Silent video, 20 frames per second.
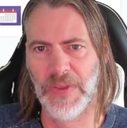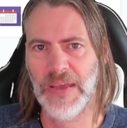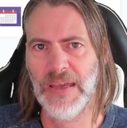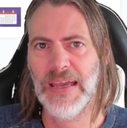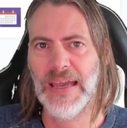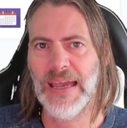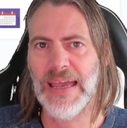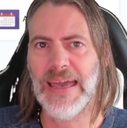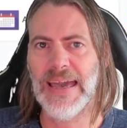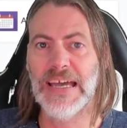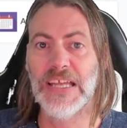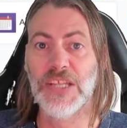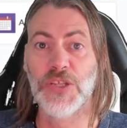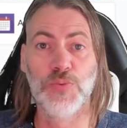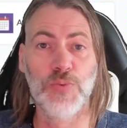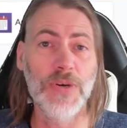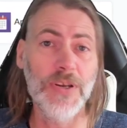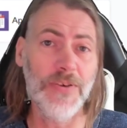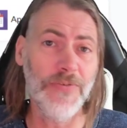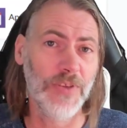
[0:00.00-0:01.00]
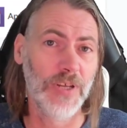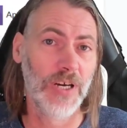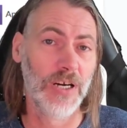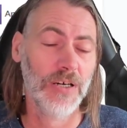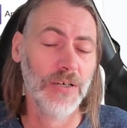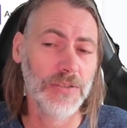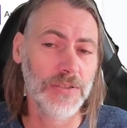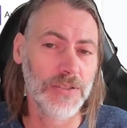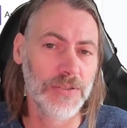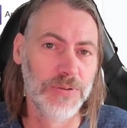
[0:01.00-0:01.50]
And with
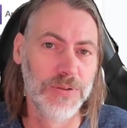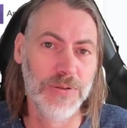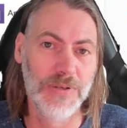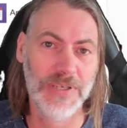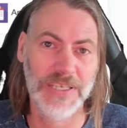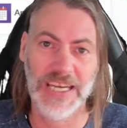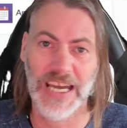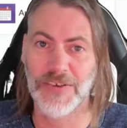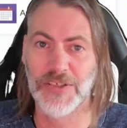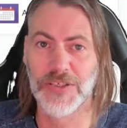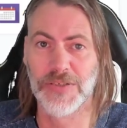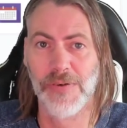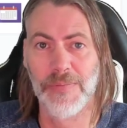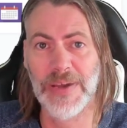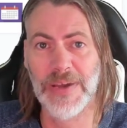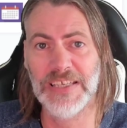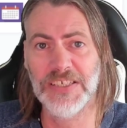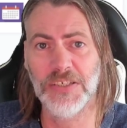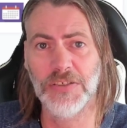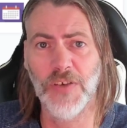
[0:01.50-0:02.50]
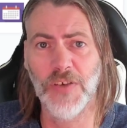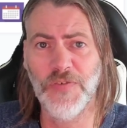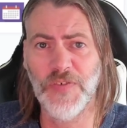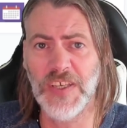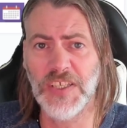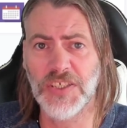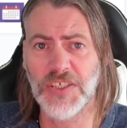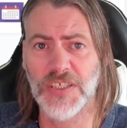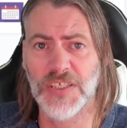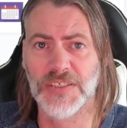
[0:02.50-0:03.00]
those, we have some amazing new
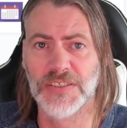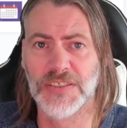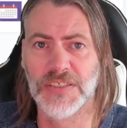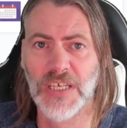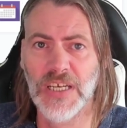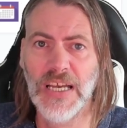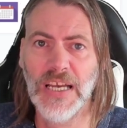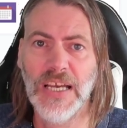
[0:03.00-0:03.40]
features.